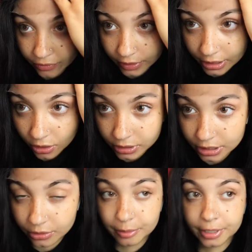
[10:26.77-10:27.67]
really only
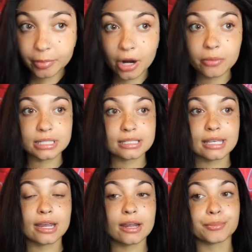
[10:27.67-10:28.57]
do a middle part with this
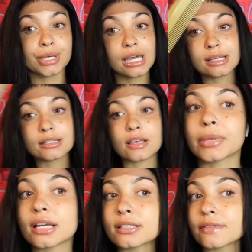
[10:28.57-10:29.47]
hair because
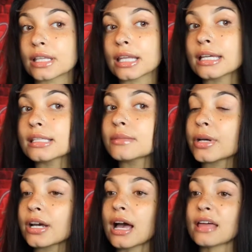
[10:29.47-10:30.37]
of the lace,
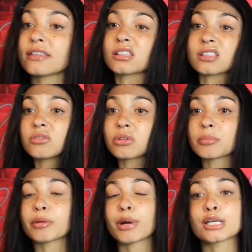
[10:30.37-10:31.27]
but I think it's cute with a
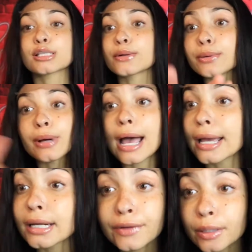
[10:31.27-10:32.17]
middle part, so I
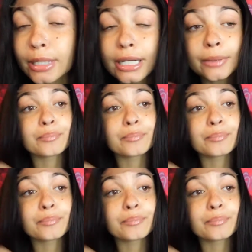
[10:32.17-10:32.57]
ain't never complaining.